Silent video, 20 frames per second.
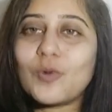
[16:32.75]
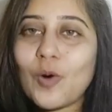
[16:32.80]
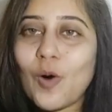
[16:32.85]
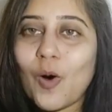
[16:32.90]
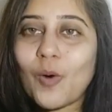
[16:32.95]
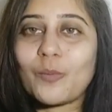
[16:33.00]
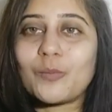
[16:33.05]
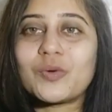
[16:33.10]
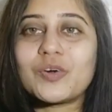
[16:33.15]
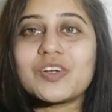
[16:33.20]

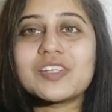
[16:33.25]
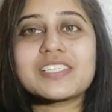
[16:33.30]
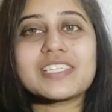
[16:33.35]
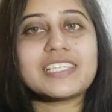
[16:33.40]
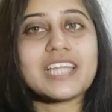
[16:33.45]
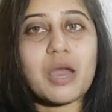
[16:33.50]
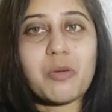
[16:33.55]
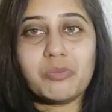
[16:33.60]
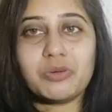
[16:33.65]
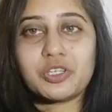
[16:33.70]
Commerce
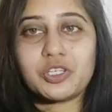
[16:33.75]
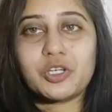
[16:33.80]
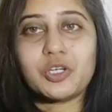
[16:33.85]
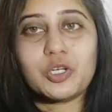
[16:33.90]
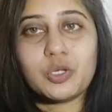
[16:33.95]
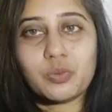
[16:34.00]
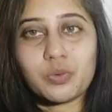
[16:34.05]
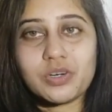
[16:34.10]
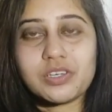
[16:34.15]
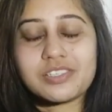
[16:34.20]
in Amity
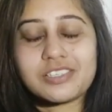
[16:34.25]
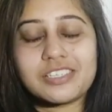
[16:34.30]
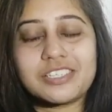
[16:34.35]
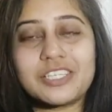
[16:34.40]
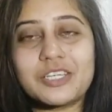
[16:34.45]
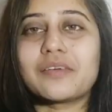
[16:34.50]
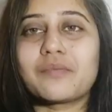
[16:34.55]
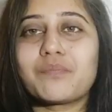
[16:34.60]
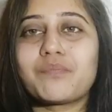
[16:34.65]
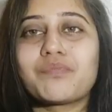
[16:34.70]

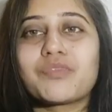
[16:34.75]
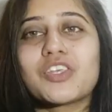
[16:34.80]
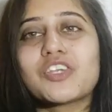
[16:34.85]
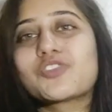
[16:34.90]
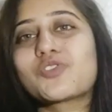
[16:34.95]
University.